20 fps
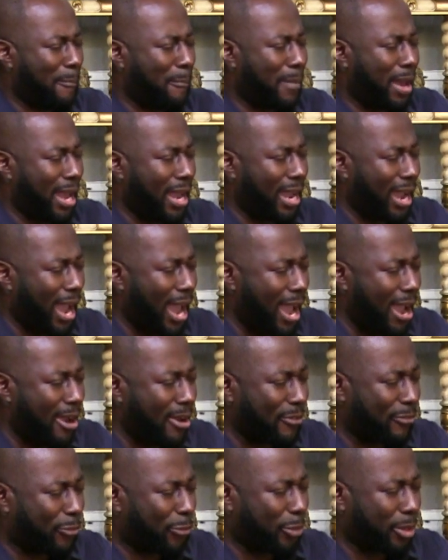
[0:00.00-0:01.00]
May
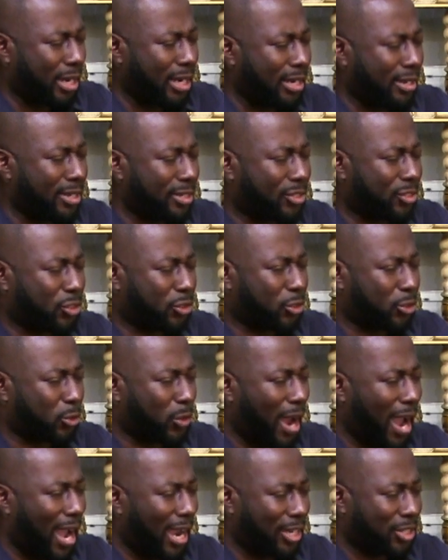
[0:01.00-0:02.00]
every
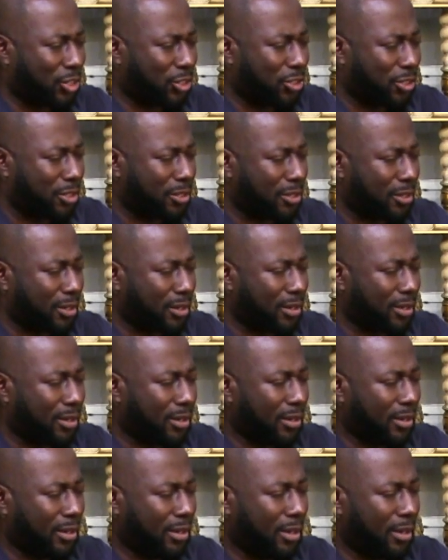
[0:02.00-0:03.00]
distraction
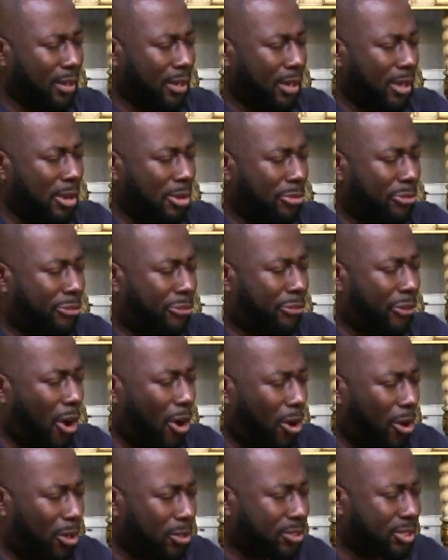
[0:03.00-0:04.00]

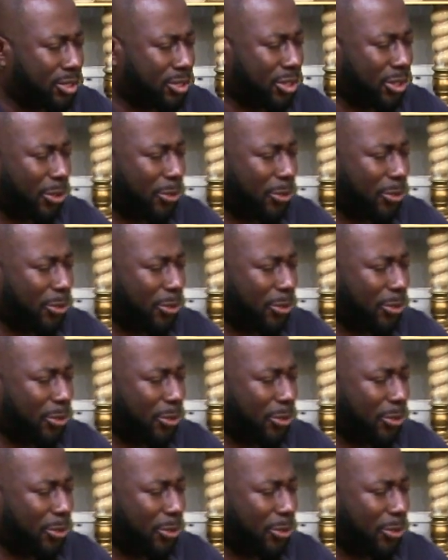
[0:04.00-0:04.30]
fall to the